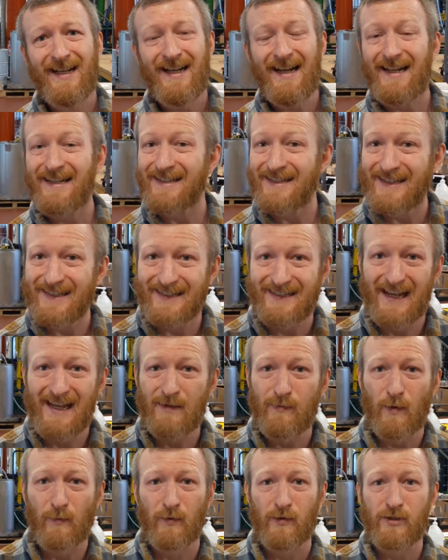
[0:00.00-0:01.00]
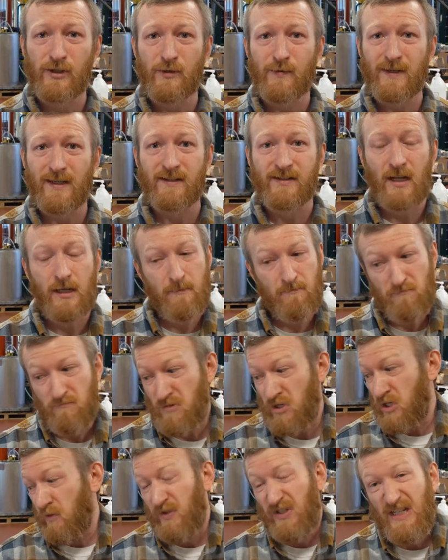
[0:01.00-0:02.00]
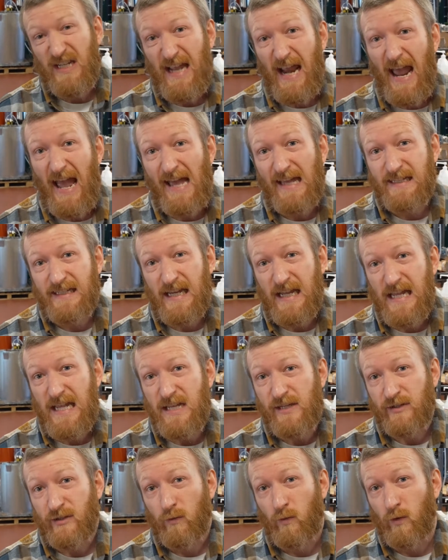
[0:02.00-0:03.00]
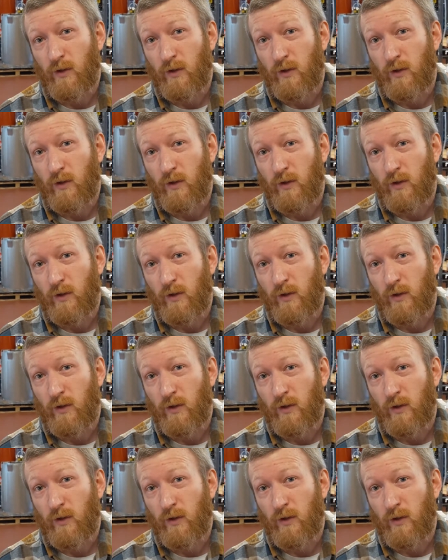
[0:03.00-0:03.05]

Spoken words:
instead what we're doing is using it as is.